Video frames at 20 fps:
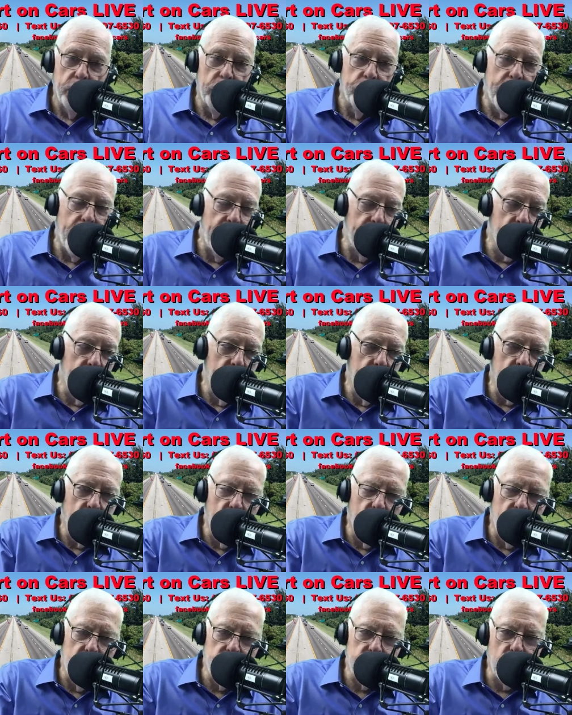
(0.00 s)
But back
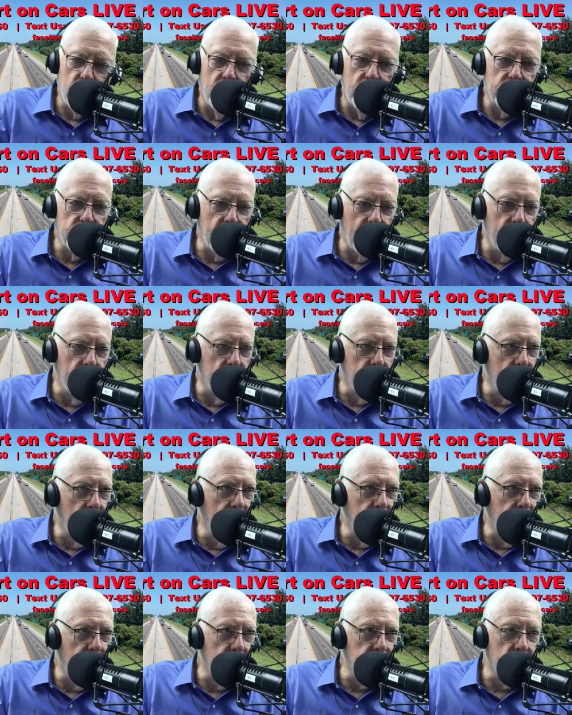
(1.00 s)
then, cars cost $8,000 or
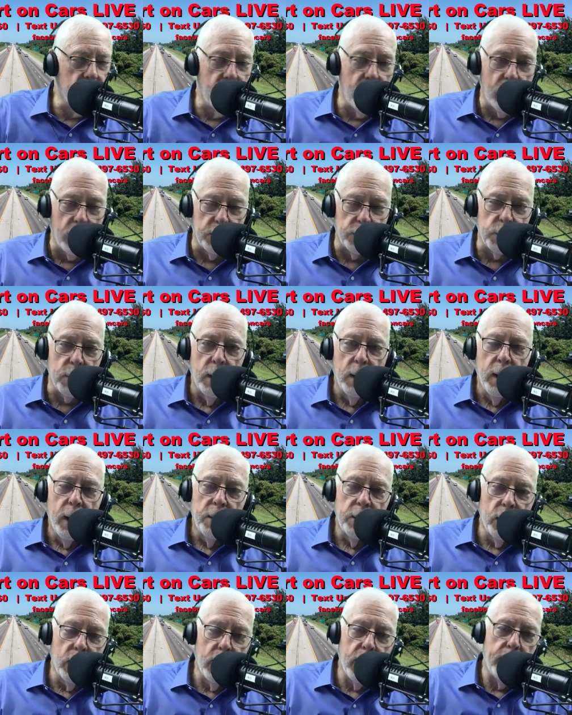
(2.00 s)
$10,000.
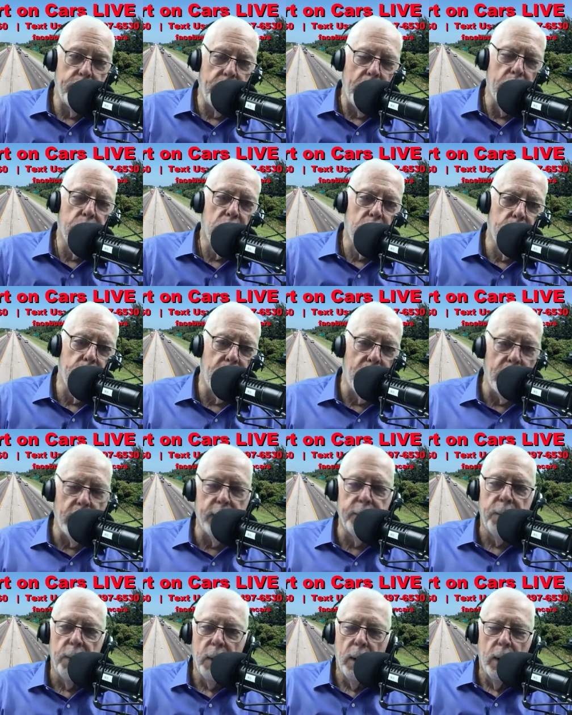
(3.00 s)
Today, people are
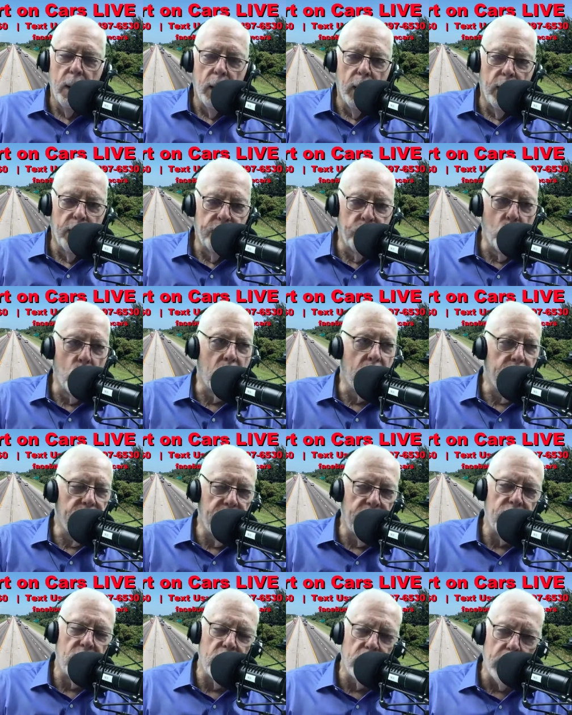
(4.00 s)
paying
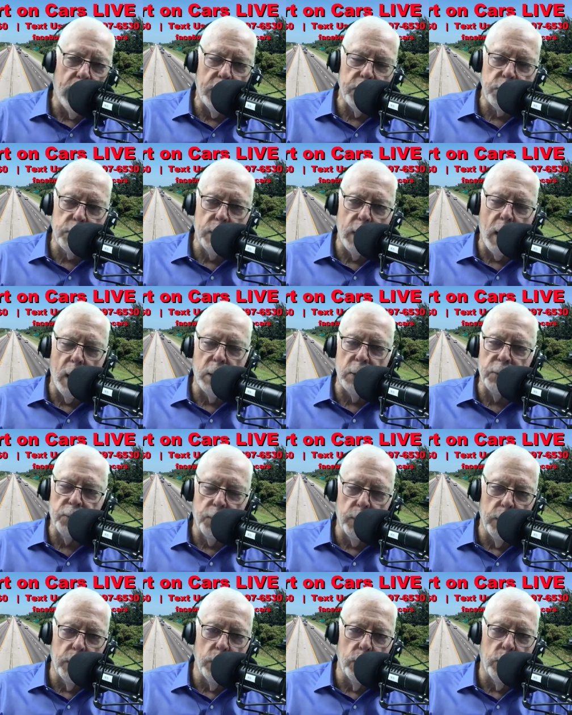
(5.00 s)
$40,000, $50,000
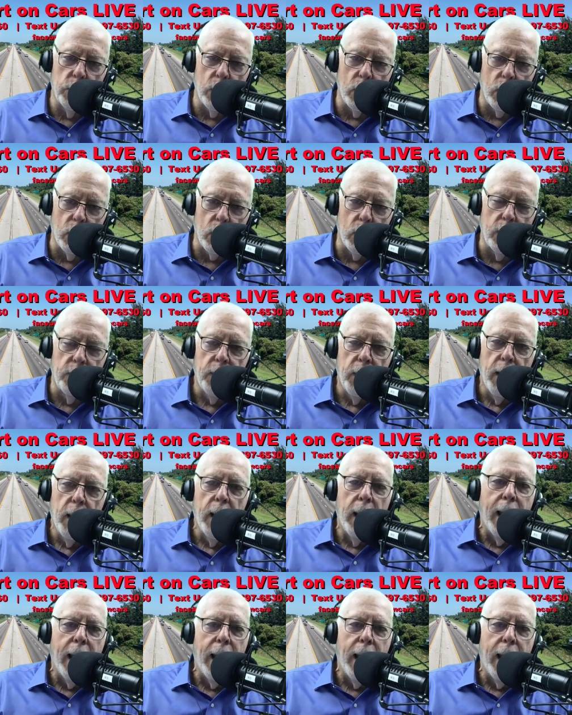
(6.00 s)
for a new car.